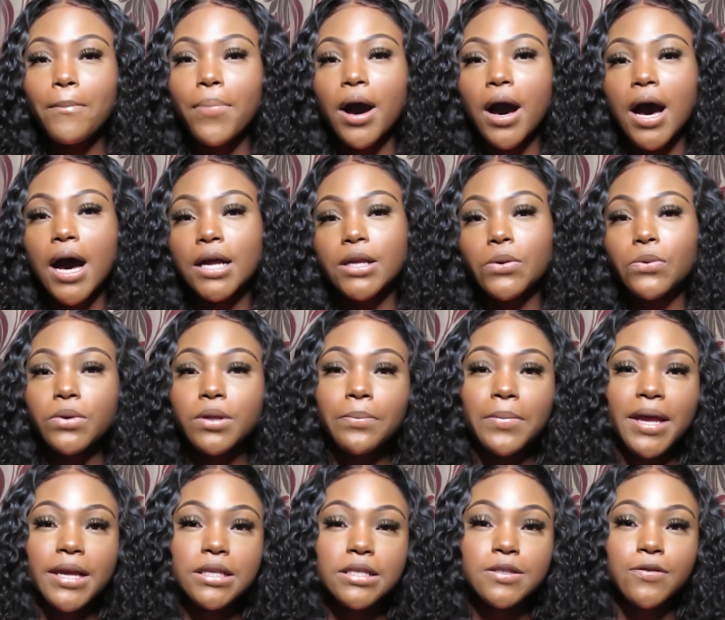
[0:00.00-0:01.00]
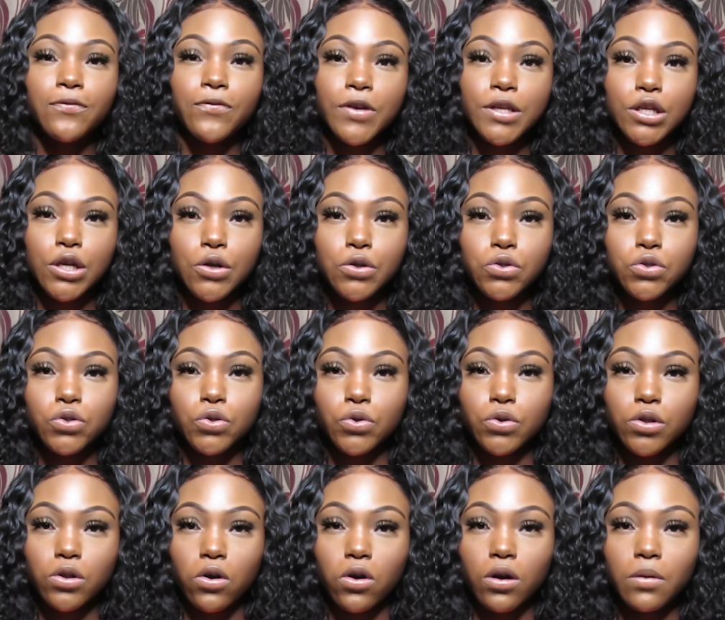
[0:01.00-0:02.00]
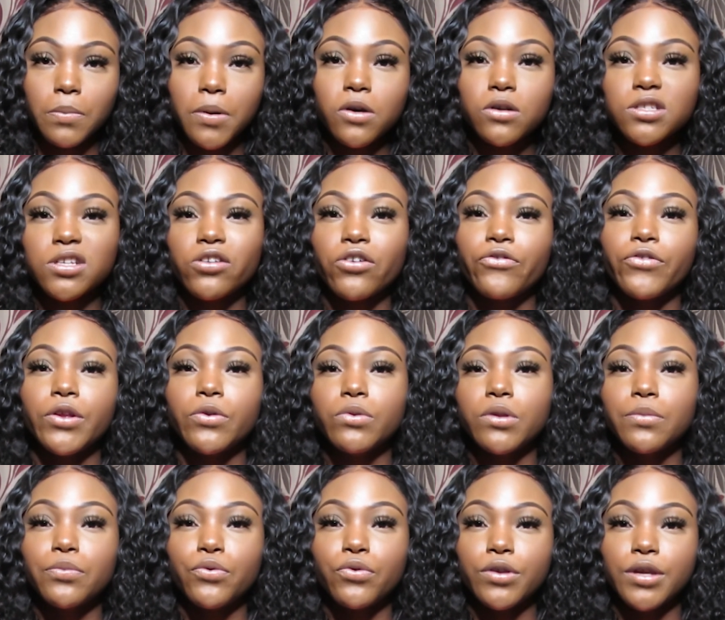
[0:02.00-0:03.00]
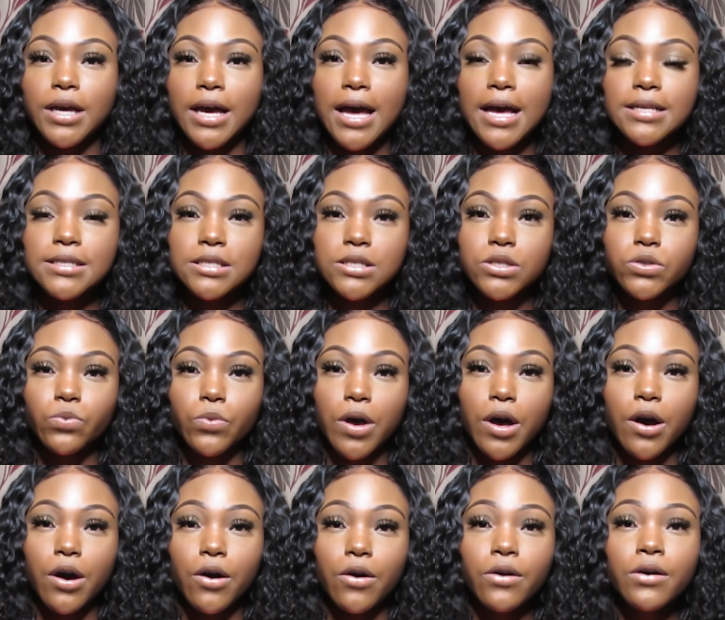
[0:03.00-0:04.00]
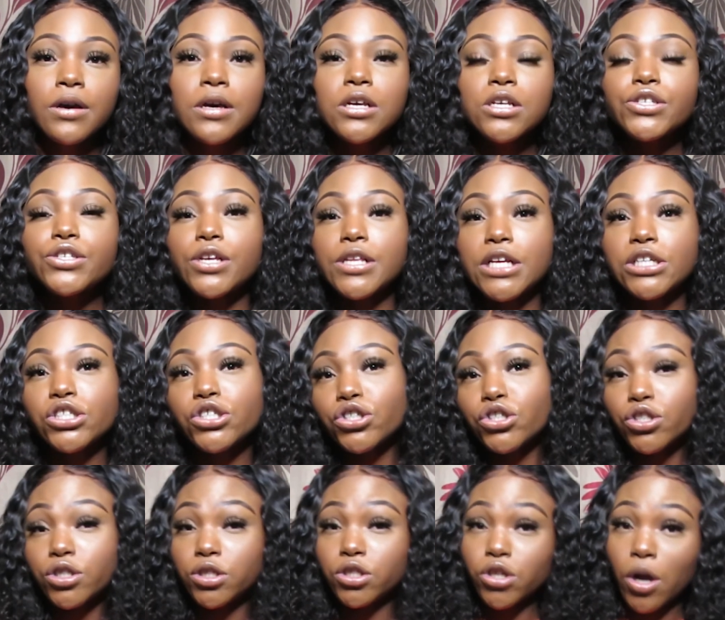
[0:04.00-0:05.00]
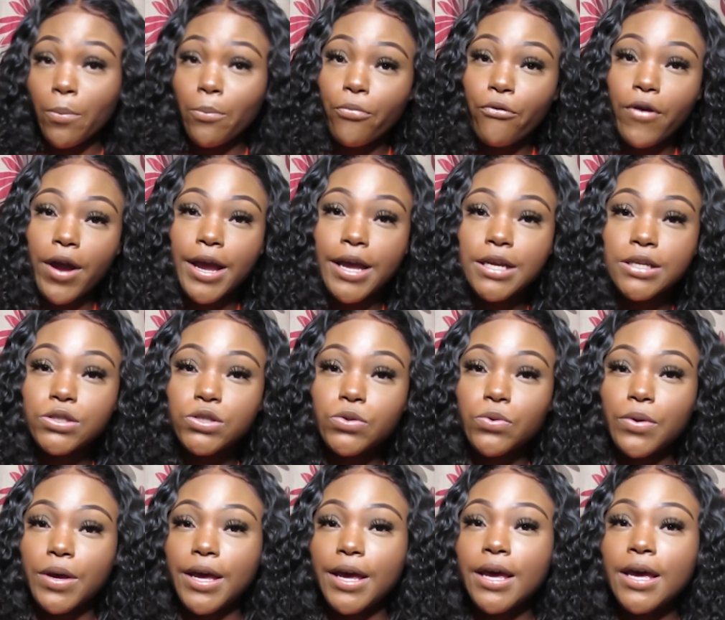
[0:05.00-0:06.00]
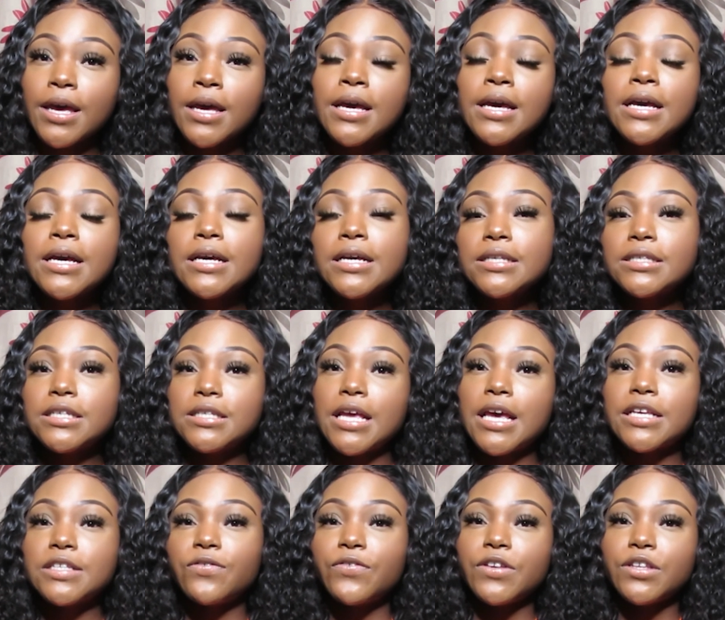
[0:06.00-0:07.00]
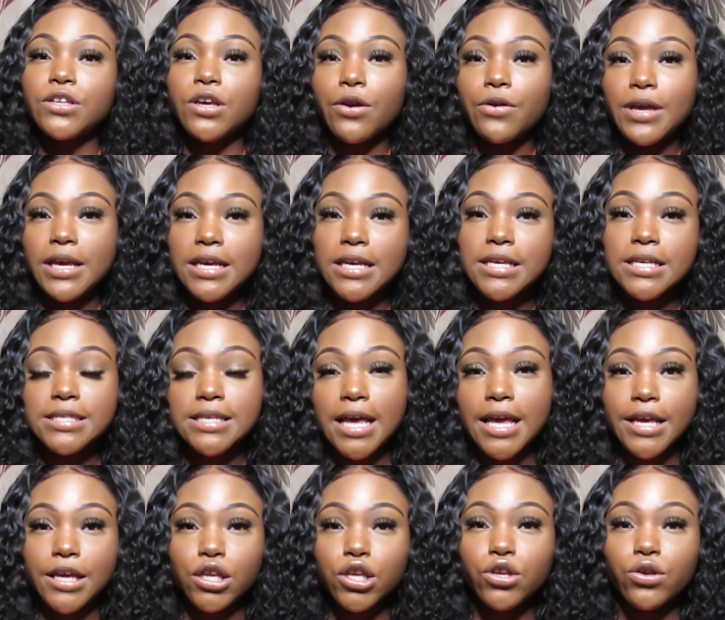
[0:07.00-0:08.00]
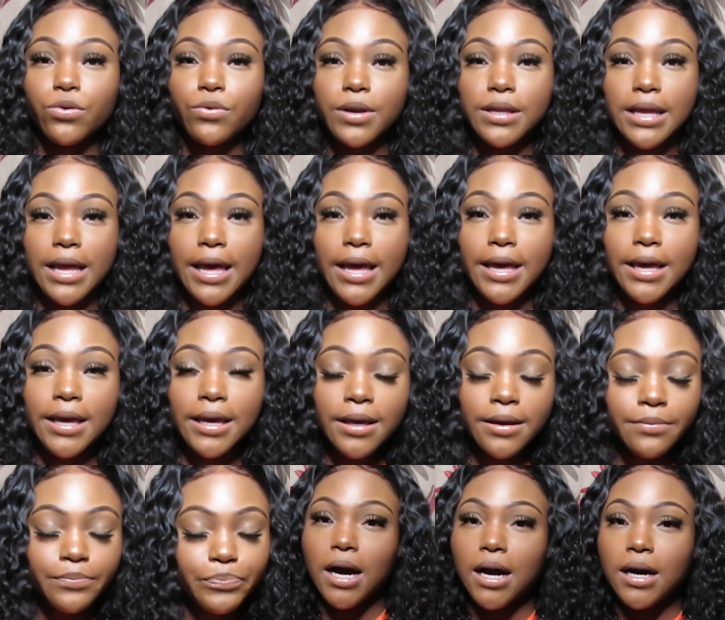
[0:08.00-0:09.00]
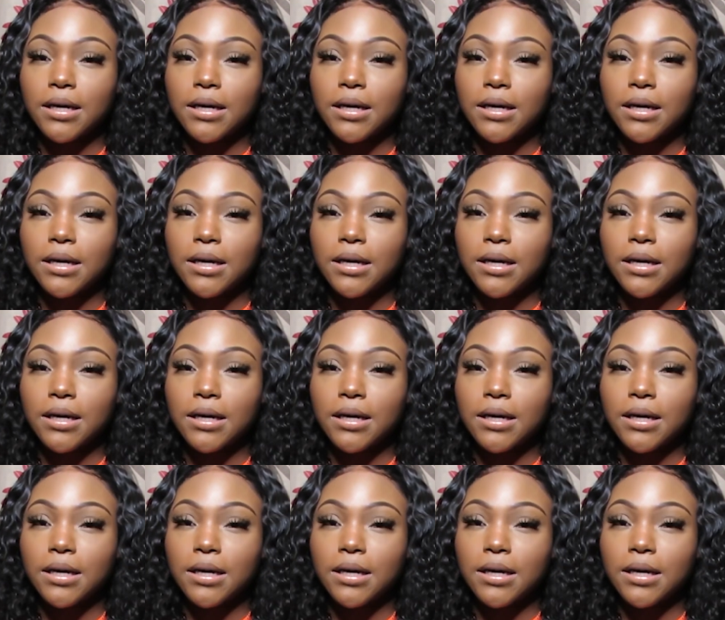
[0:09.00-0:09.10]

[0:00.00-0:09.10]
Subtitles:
But I don't want to make this video too long because I don't really want to bore you guys as well. So let's just jump right into it. Today's video is a Q&A.